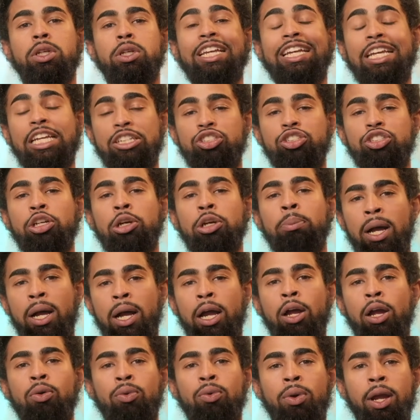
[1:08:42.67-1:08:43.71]
Get your
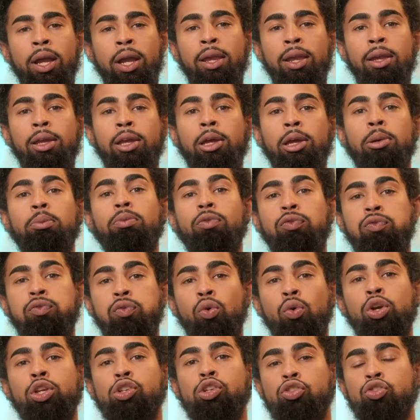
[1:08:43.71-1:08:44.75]
mind right
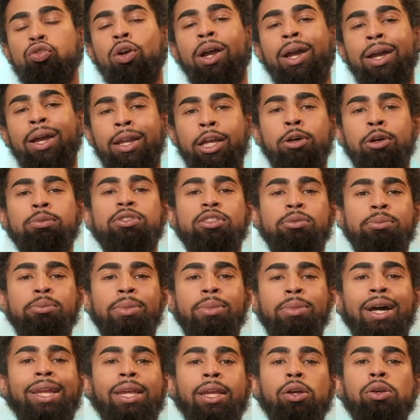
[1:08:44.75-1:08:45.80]
before you try and help
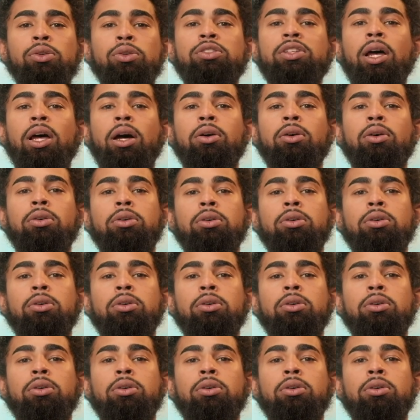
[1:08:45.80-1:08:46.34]
somebody else out.